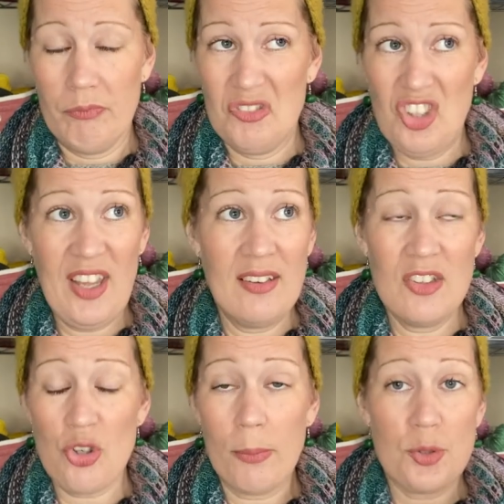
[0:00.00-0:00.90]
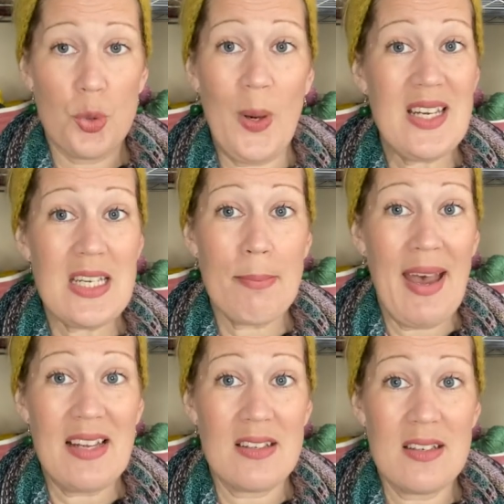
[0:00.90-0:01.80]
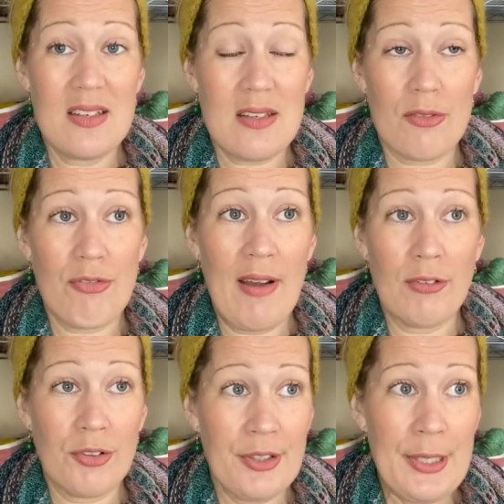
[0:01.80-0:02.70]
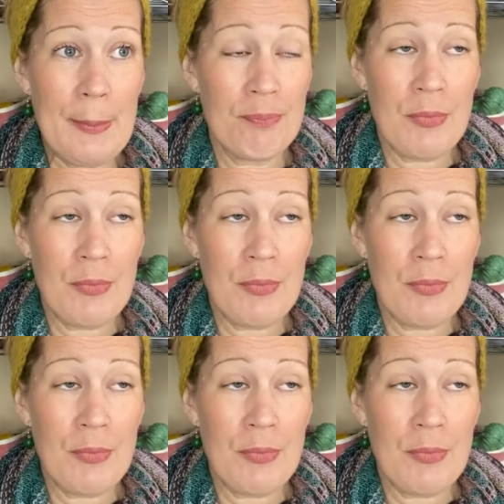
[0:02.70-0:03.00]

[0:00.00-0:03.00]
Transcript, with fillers: 10, top 20 patterns on Ravelry.